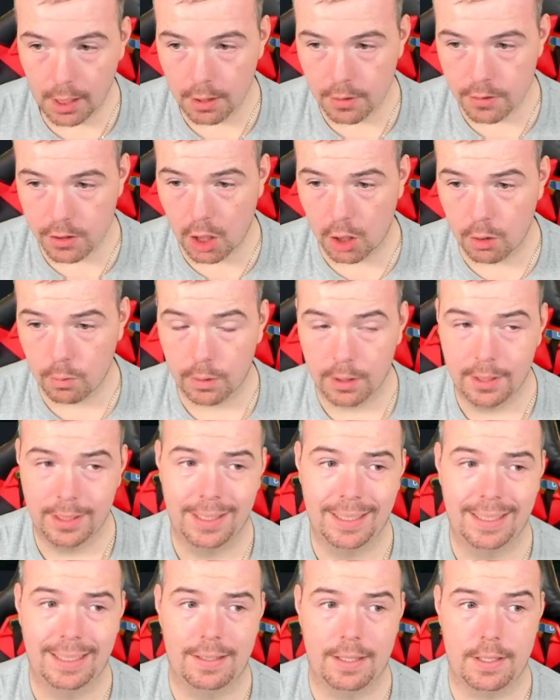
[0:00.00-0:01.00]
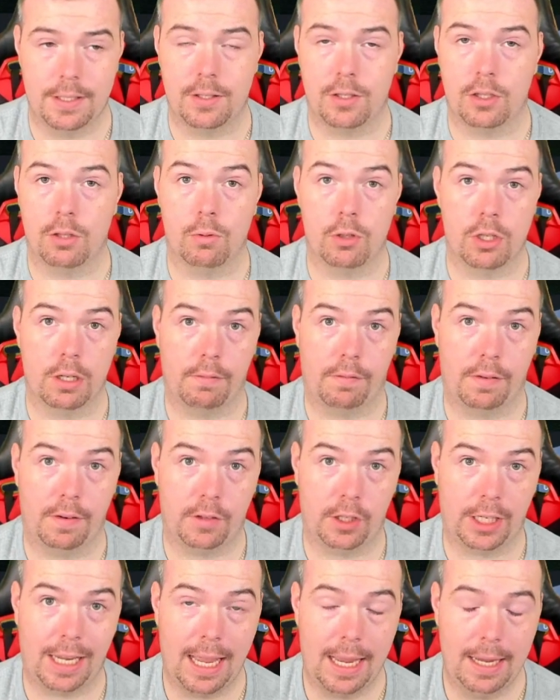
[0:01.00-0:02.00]
So this is
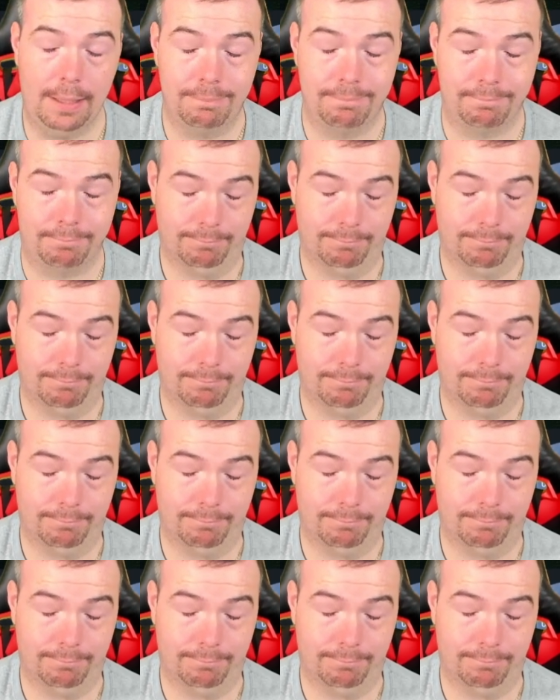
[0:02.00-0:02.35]
250k.